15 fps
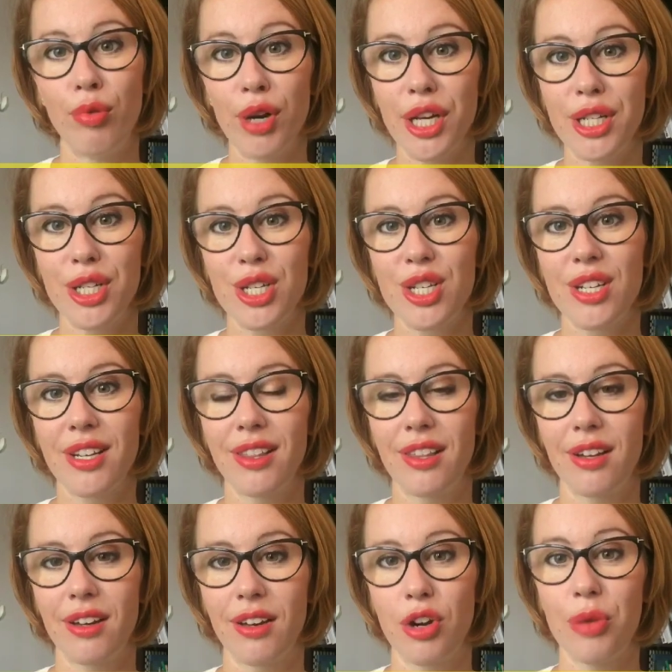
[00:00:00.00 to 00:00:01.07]
bridge
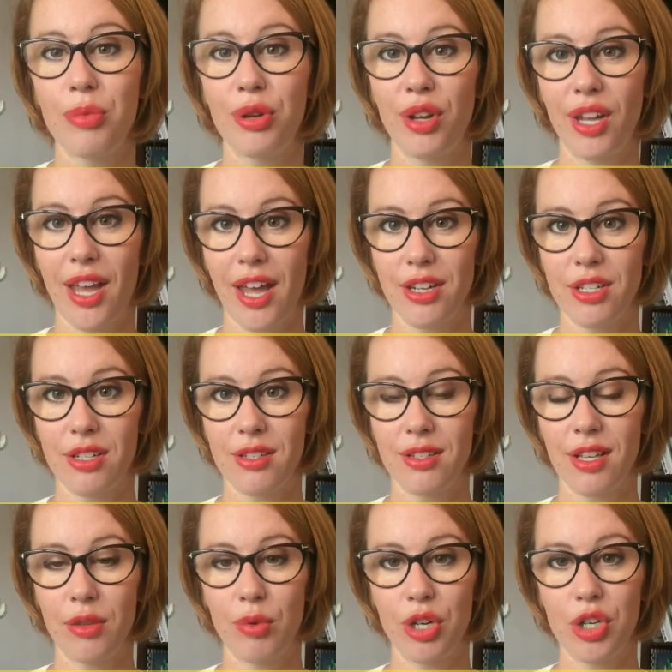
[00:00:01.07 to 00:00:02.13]
the communications
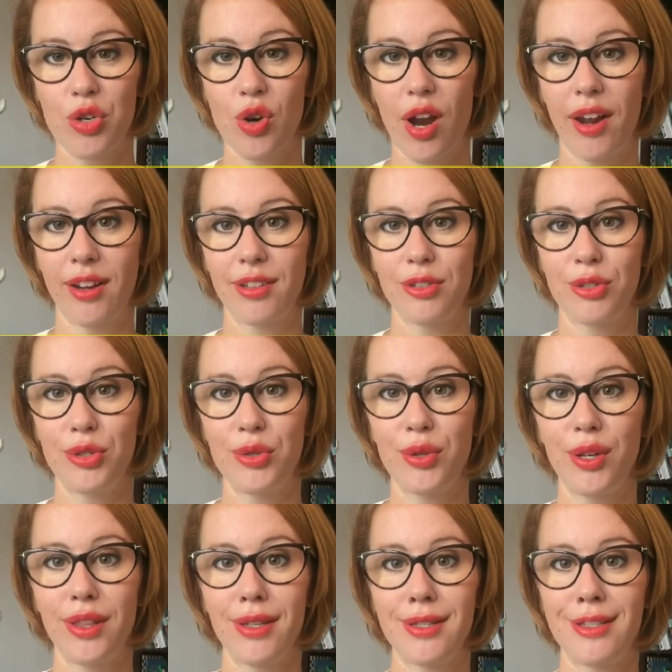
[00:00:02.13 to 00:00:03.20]
that we're trying to
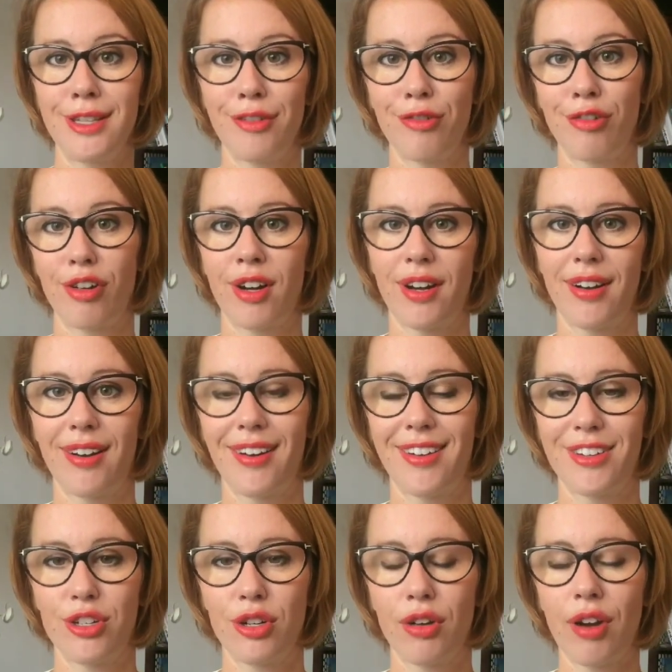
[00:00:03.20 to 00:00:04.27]
do in these different
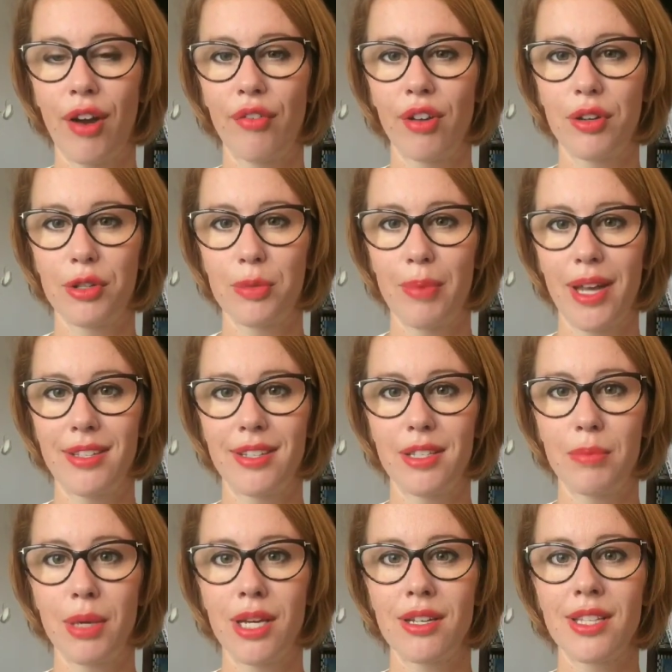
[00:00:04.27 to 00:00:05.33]
geographical
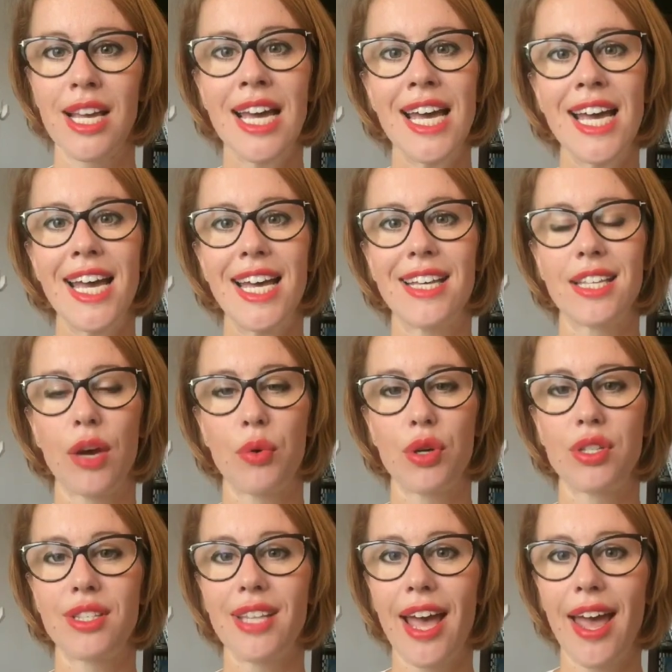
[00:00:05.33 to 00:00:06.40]
spaces, because as I
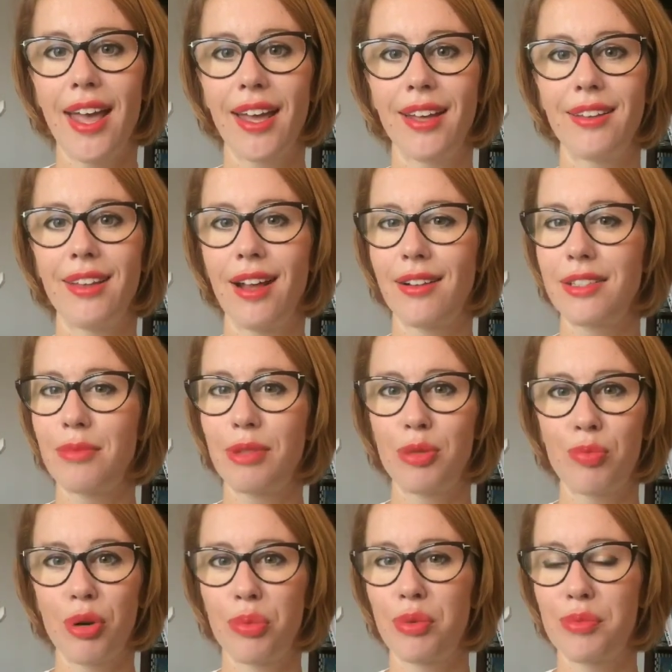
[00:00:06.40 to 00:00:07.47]
was saying, the
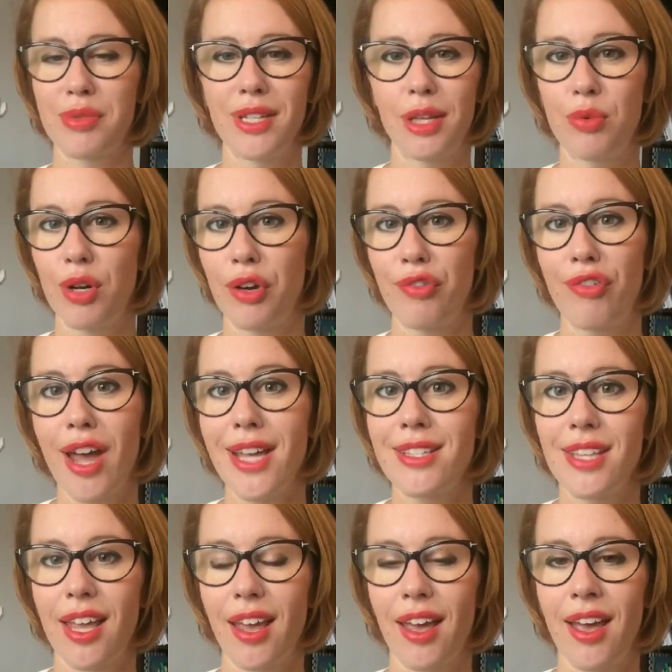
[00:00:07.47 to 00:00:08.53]
ultimate problems that we're
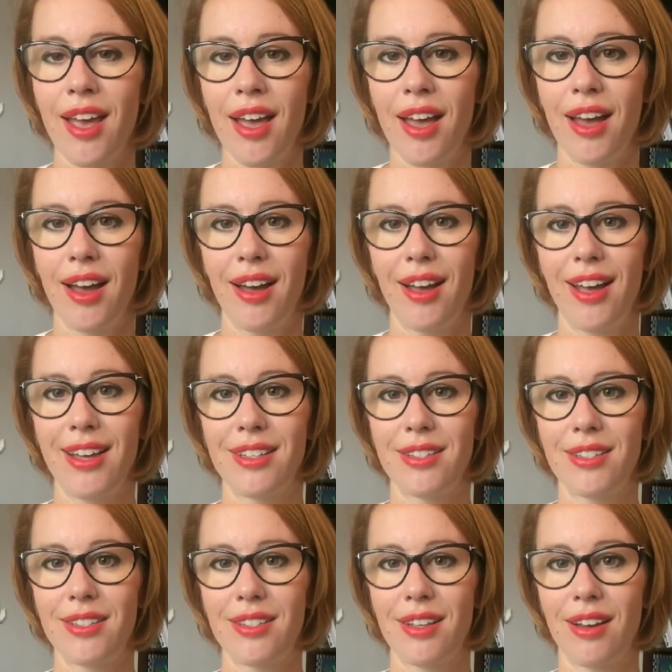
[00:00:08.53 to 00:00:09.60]
facing
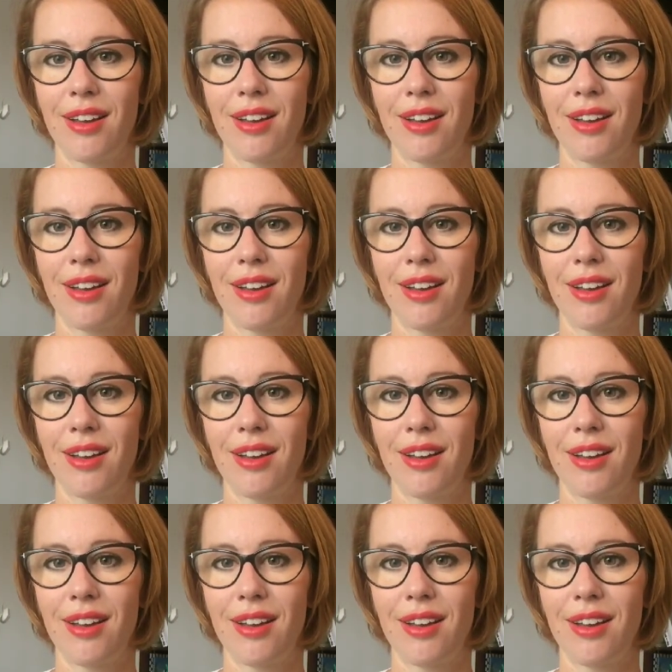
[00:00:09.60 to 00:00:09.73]
as